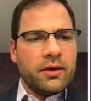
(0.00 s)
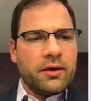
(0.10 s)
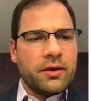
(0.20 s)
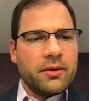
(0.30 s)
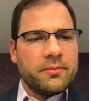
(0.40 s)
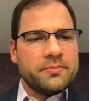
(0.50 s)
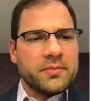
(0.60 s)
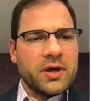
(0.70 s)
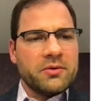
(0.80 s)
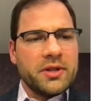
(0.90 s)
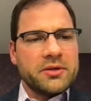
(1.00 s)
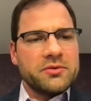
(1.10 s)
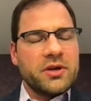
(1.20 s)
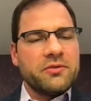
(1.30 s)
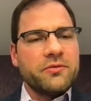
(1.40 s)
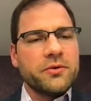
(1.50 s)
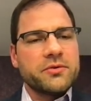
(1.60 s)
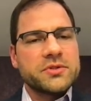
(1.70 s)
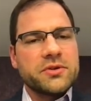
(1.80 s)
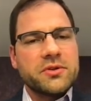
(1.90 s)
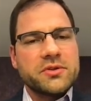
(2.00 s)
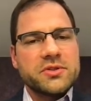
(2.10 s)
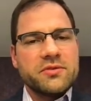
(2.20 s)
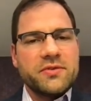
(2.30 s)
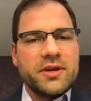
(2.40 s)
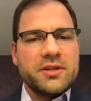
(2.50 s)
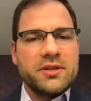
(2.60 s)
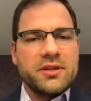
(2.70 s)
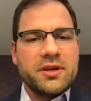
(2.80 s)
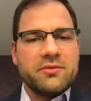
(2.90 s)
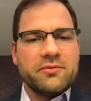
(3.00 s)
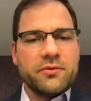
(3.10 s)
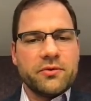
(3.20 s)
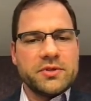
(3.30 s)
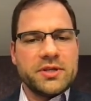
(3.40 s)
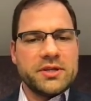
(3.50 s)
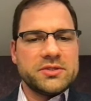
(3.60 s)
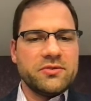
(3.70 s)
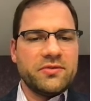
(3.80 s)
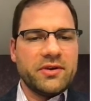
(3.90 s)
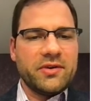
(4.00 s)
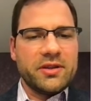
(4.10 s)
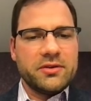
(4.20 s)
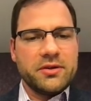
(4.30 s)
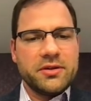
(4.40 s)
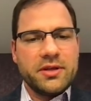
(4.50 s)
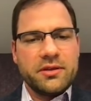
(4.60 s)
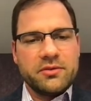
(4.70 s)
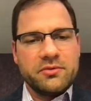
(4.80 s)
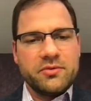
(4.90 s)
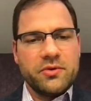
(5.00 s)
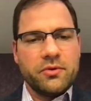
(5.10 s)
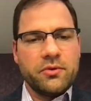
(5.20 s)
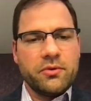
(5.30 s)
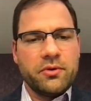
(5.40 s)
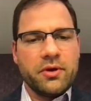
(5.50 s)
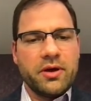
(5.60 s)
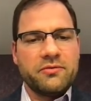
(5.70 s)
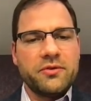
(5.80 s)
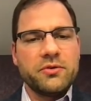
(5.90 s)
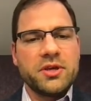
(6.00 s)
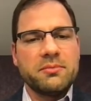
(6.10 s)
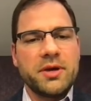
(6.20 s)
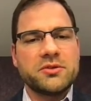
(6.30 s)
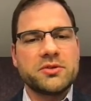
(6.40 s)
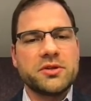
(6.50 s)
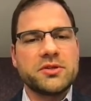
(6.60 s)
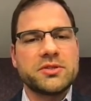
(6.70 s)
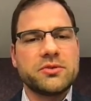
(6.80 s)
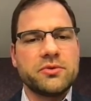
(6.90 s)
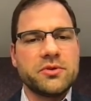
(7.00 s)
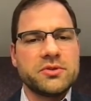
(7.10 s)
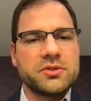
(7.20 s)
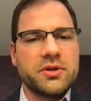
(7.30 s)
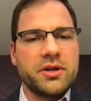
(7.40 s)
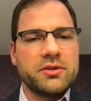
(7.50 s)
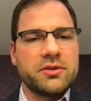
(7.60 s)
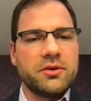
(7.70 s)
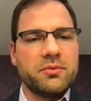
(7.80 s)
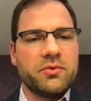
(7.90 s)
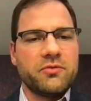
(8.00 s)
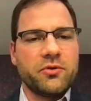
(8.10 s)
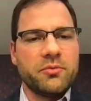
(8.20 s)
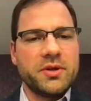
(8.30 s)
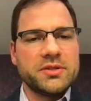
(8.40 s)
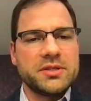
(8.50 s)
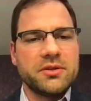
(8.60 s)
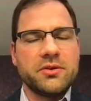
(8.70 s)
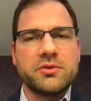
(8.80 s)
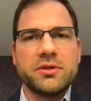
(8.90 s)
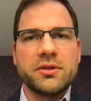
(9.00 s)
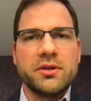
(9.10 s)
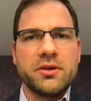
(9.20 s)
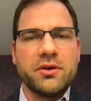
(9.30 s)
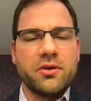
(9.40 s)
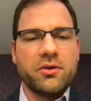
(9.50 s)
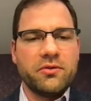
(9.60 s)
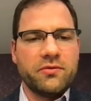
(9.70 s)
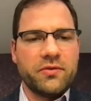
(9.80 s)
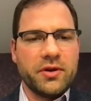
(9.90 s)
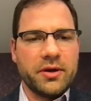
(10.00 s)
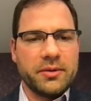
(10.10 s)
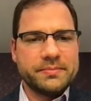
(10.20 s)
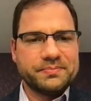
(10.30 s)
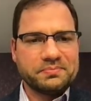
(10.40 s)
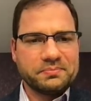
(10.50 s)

I would like to now focus on the SOPHiA DDM for TSO500 and review a few key metrics to illustrate the performance and the utility of the